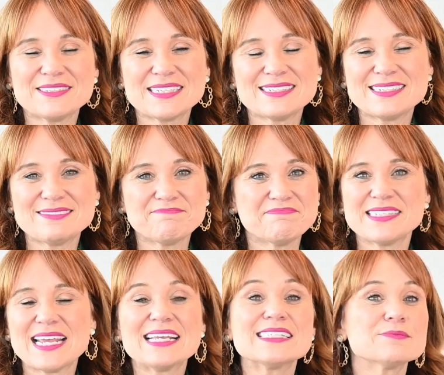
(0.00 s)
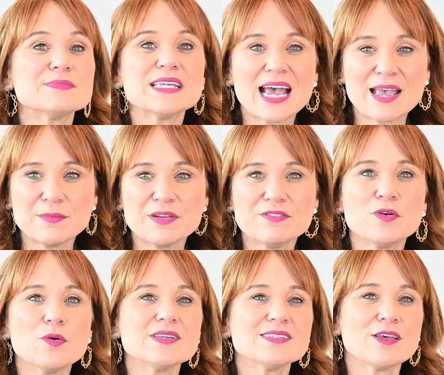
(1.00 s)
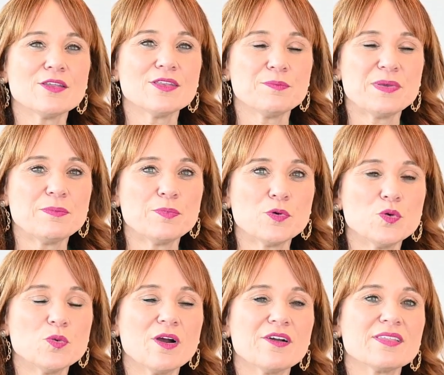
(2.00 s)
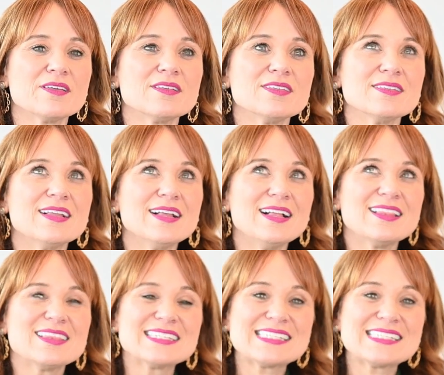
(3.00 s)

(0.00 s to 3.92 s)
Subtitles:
to take some time and focus on the people who are the